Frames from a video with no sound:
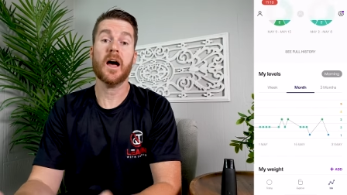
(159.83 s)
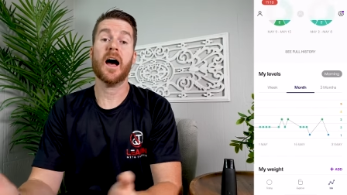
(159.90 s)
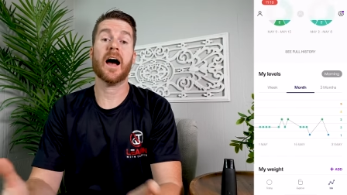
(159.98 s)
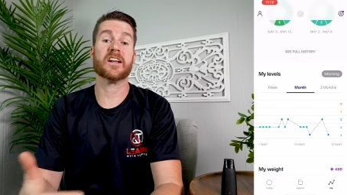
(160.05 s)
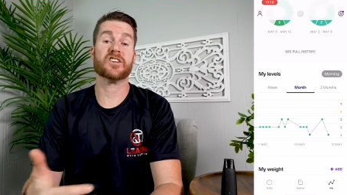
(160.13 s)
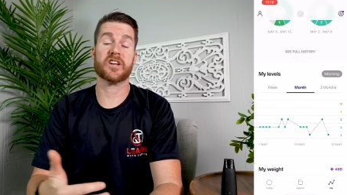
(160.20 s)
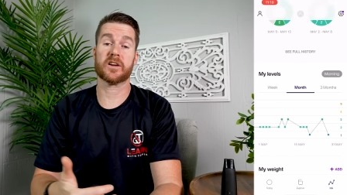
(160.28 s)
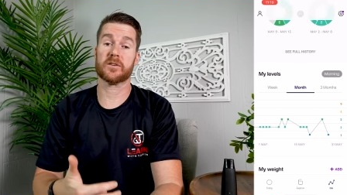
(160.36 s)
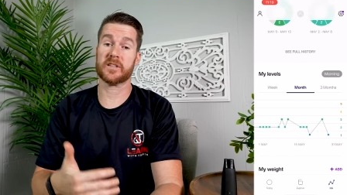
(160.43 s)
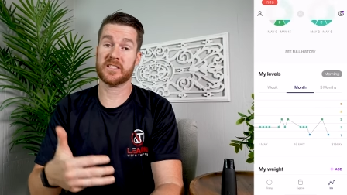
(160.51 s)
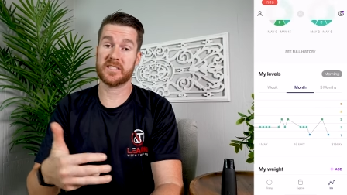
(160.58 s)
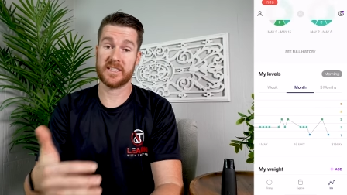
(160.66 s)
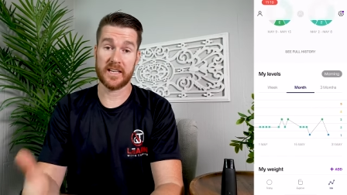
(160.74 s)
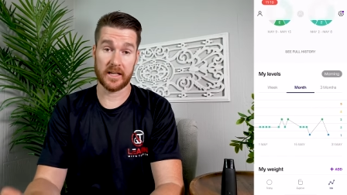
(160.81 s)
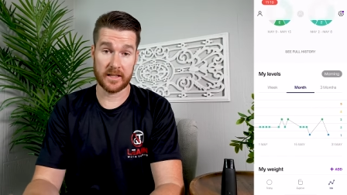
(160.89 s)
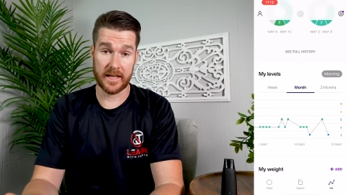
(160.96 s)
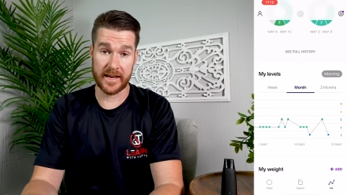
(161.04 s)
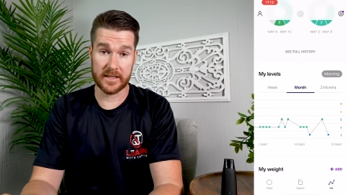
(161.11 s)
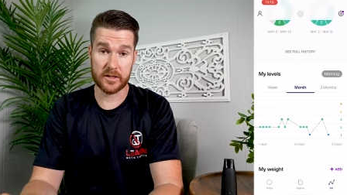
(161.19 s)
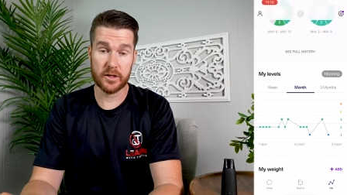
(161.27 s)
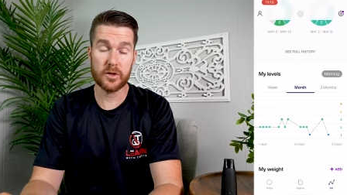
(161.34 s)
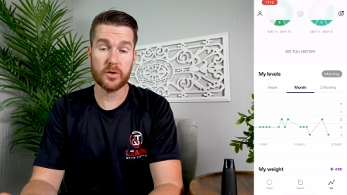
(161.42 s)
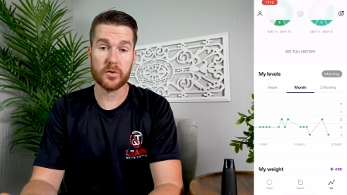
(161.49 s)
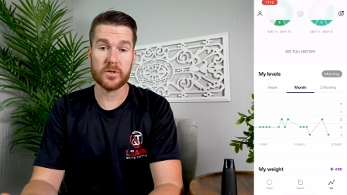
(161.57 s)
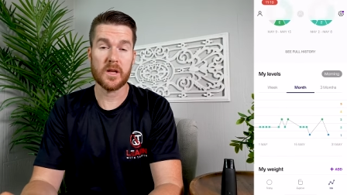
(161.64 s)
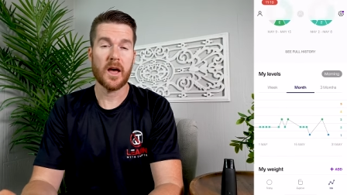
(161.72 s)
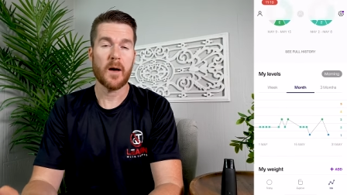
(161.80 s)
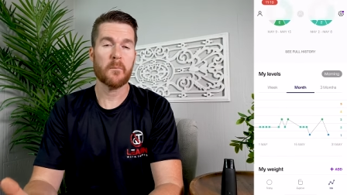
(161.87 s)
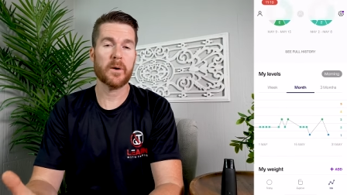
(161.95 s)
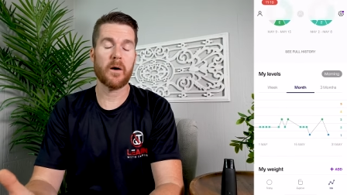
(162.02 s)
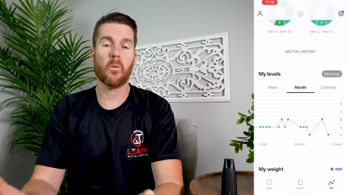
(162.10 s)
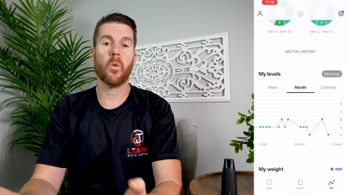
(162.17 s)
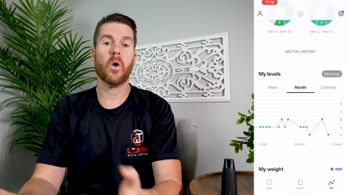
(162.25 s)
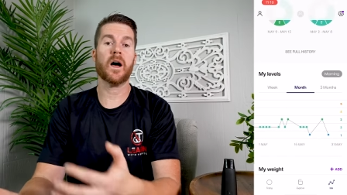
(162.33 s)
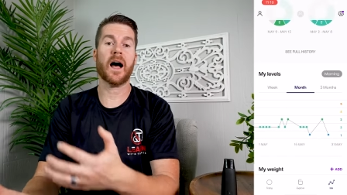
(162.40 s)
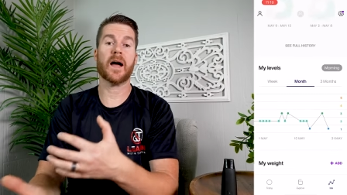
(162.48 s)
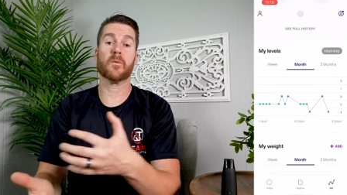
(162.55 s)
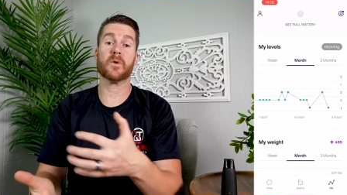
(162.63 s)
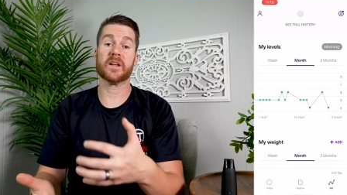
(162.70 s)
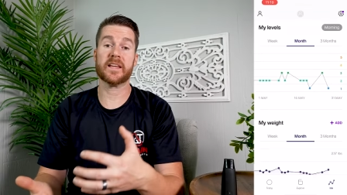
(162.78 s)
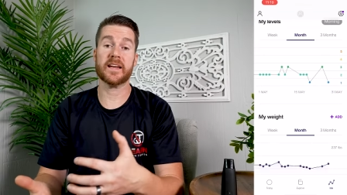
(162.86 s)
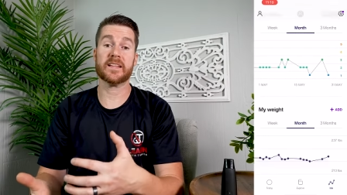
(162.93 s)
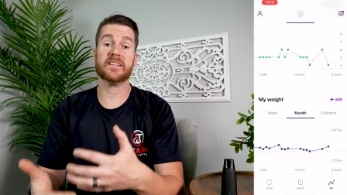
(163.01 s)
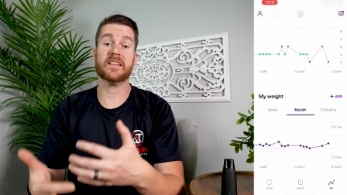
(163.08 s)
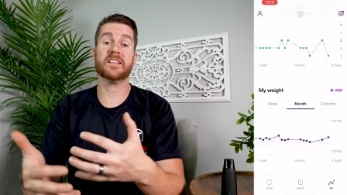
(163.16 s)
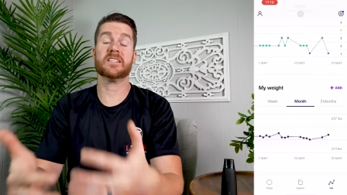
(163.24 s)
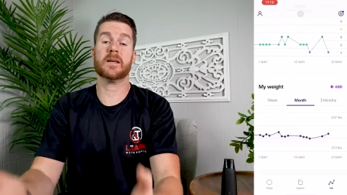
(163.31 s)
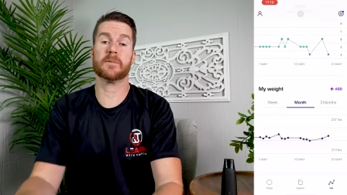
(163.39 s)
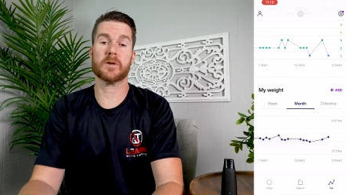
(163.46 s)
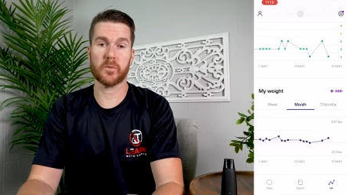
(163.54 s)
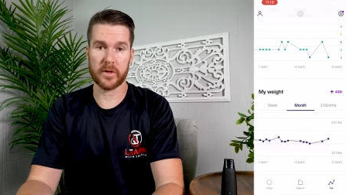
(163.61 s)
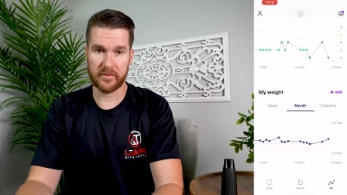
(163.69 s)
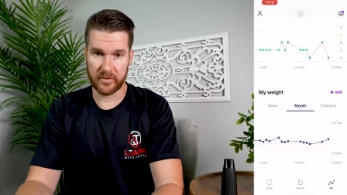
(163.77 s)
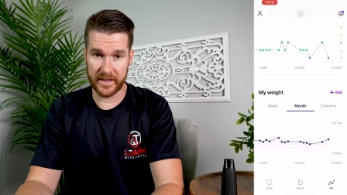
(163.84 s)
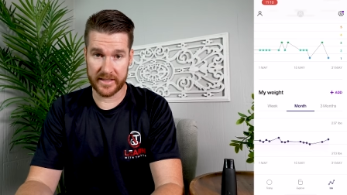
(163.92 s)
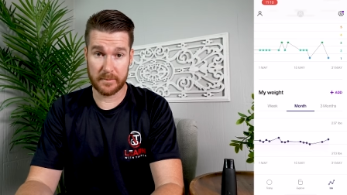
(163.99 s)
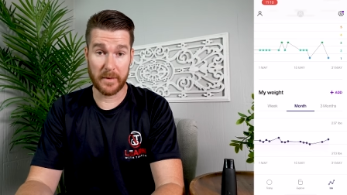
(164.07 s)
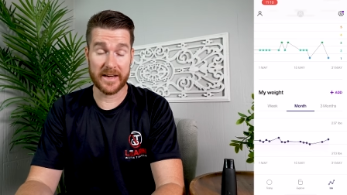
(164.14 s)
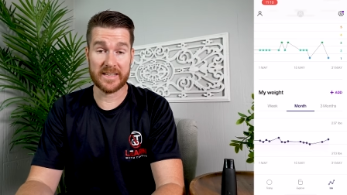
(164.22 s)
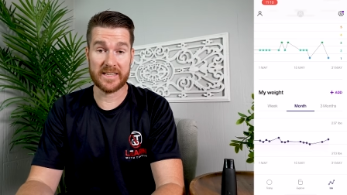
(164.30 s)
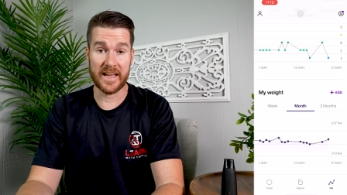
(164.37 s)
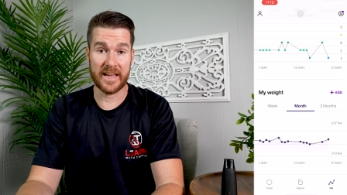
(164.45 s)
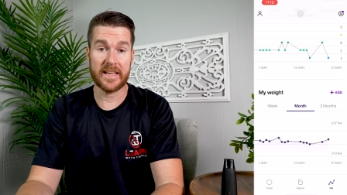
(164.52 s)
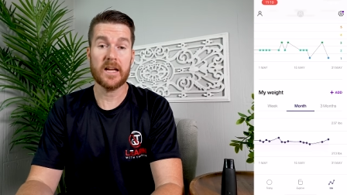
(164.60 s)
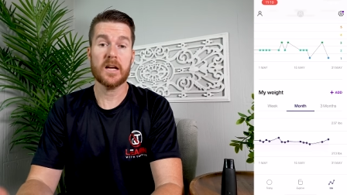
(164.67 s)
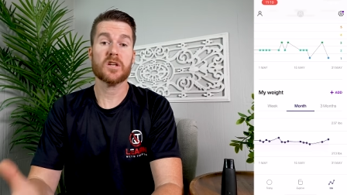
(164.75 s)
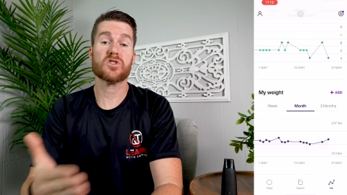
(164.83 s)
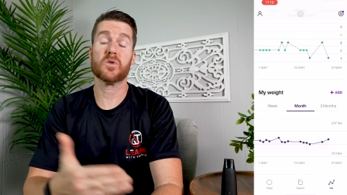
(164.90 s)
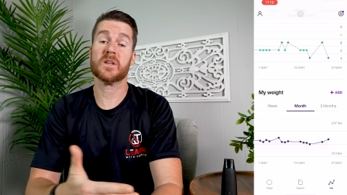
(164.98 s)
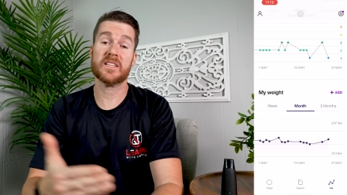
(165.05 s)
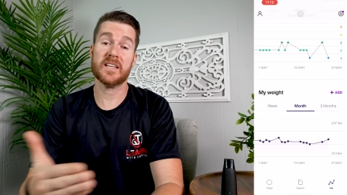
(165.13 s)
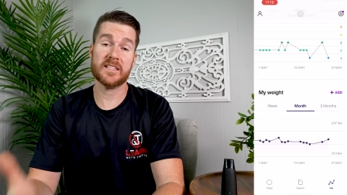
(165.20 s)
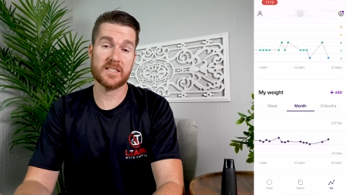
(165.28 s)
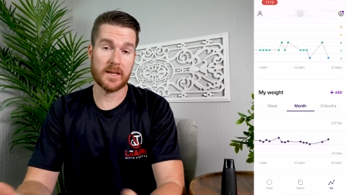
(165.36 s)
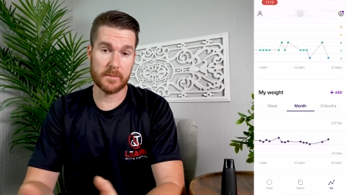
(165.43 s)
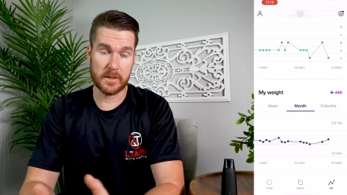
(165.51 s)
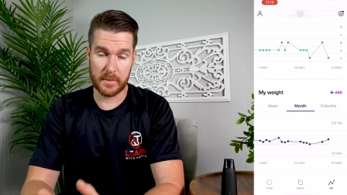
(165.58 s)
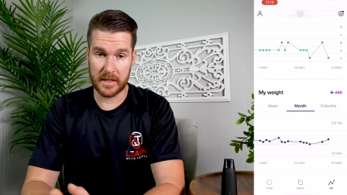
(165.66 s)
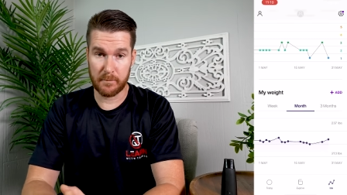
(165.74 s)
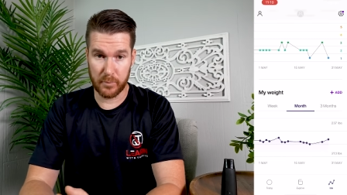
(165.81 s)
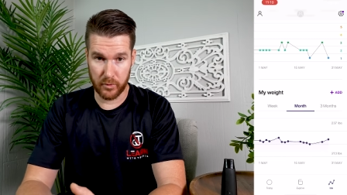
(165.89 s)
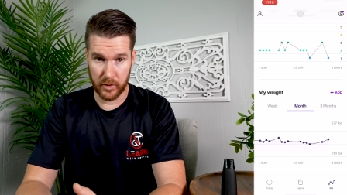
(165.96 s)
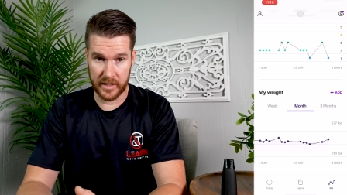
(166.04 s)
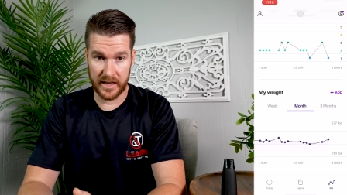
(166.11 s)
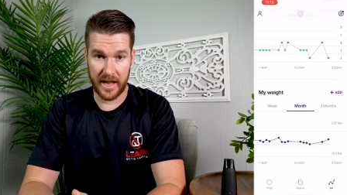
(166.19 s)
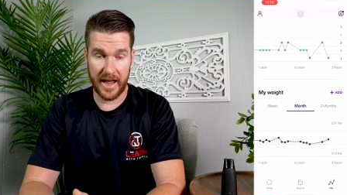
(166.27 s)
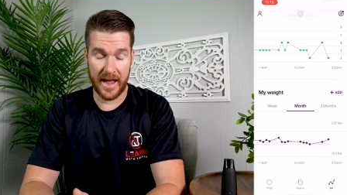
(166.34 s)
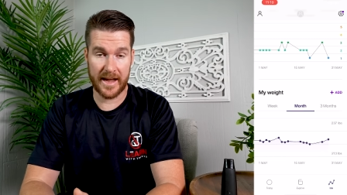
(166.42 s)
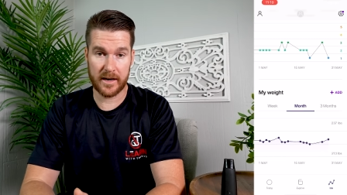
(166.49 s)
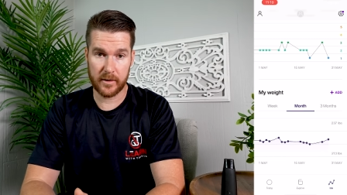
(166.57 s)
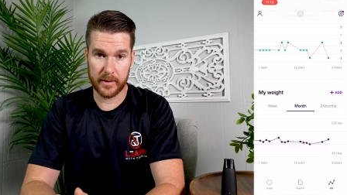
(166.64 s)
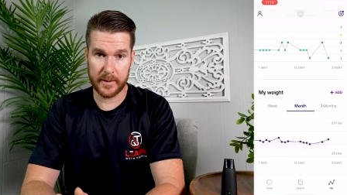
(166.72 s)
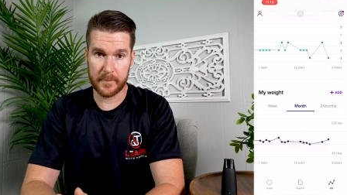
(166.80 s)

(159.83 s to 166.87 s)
I generally see a lot of twos, but what I would get did seem to reflect my day, so it did seem to be pretty accurate.